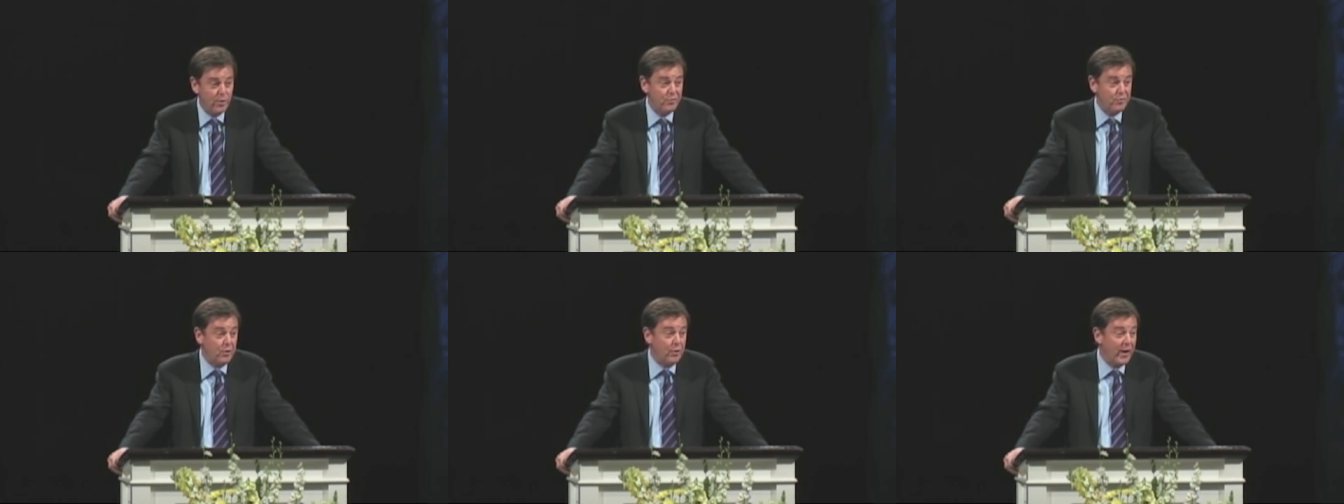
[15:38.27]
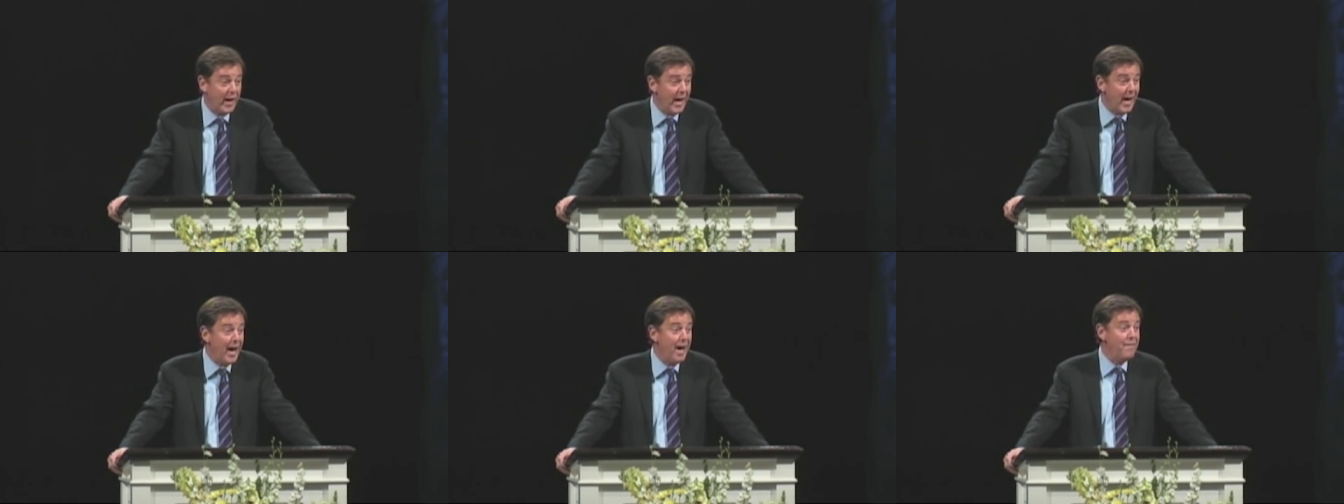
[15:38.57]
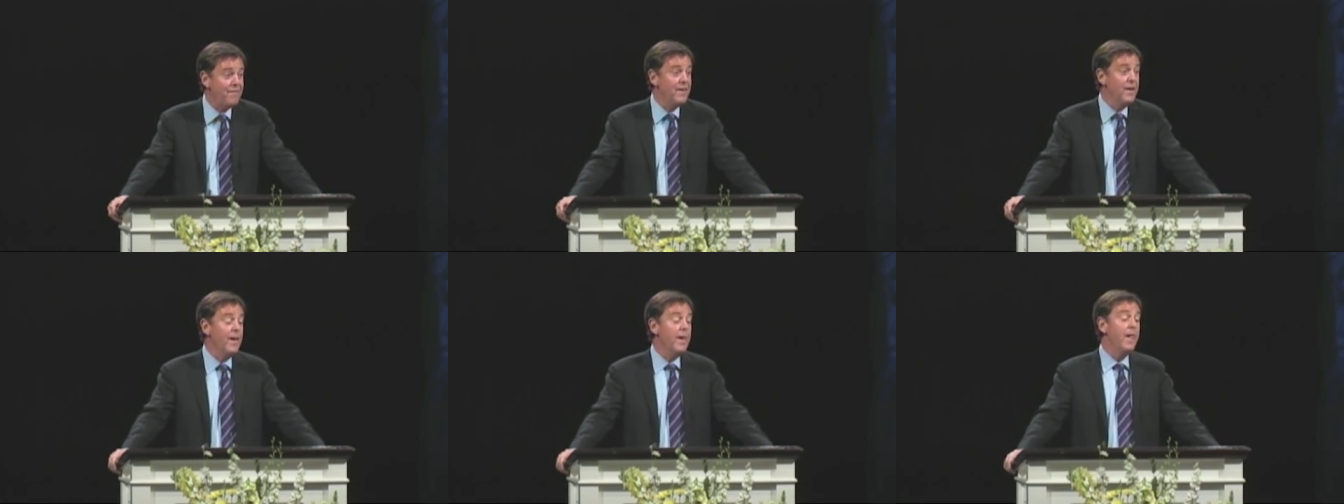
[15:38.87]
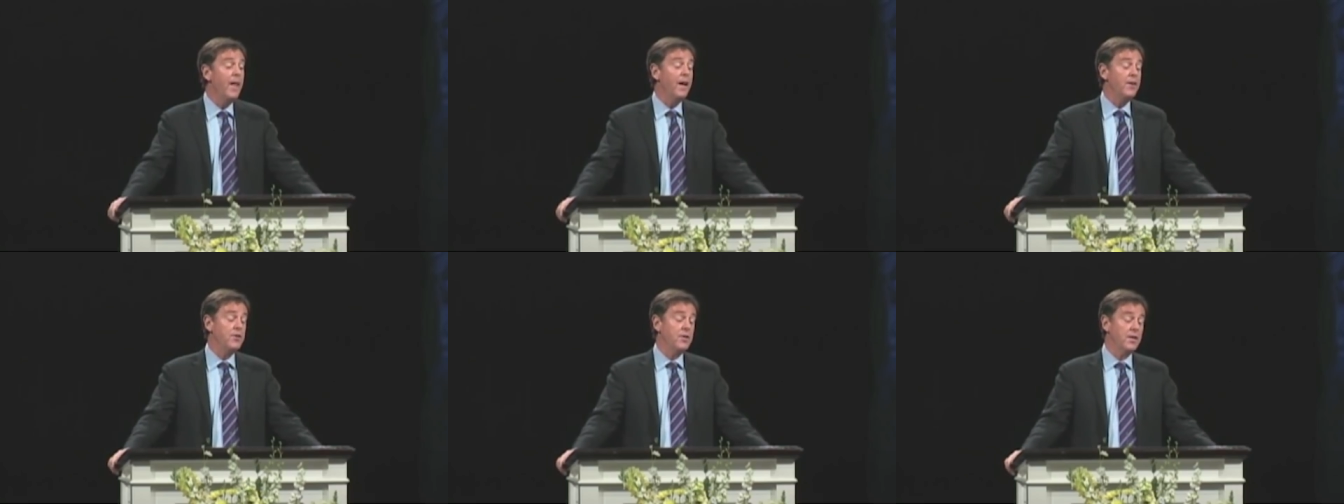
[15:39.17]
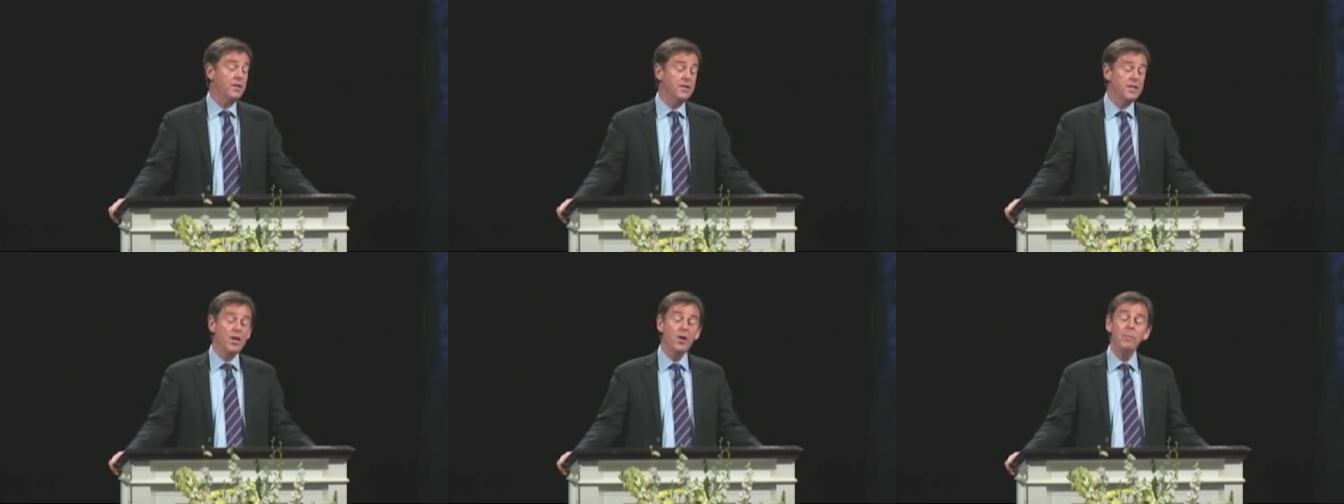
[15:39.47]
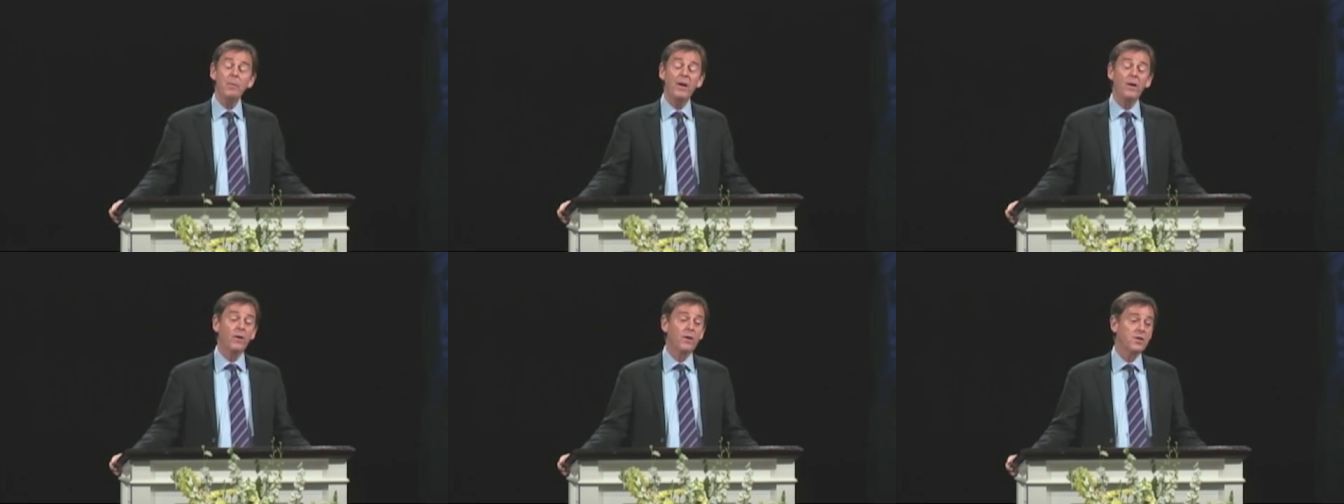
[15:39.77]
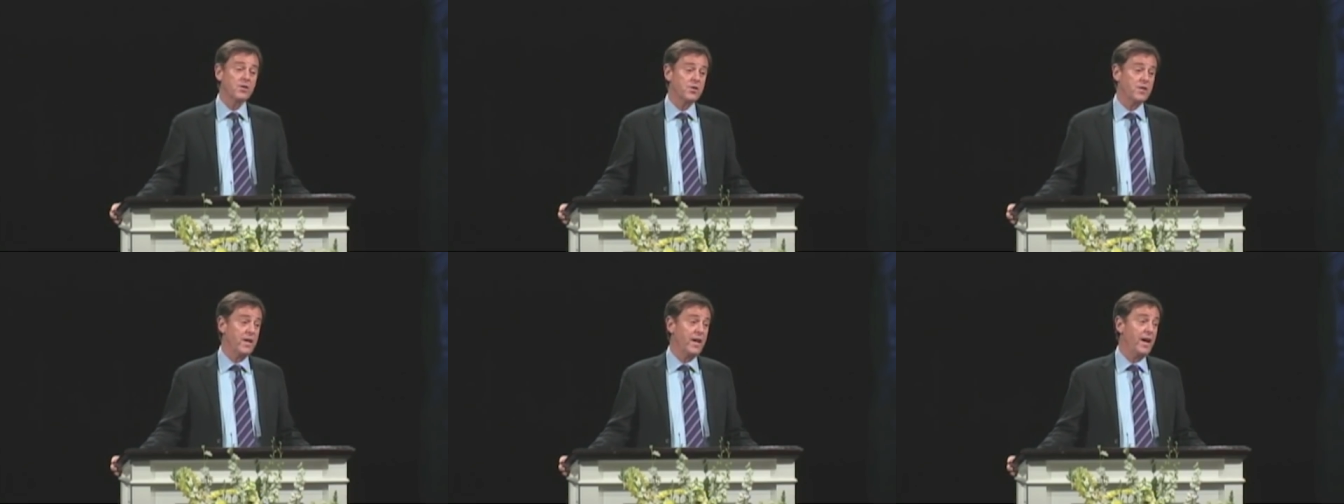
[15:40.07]
If you have, and you can tell me
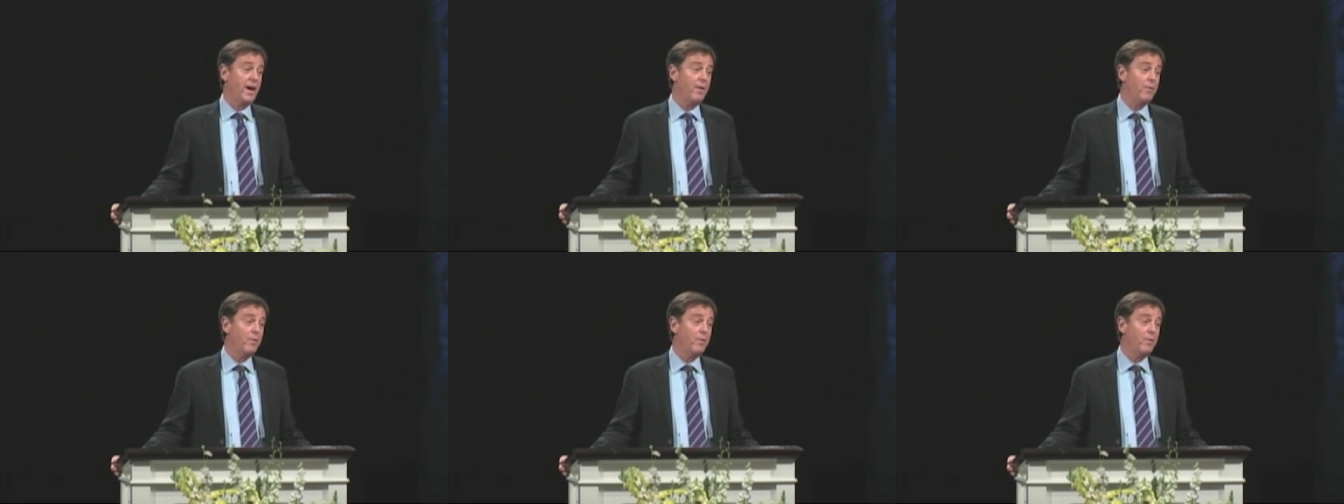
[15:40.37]
honestly,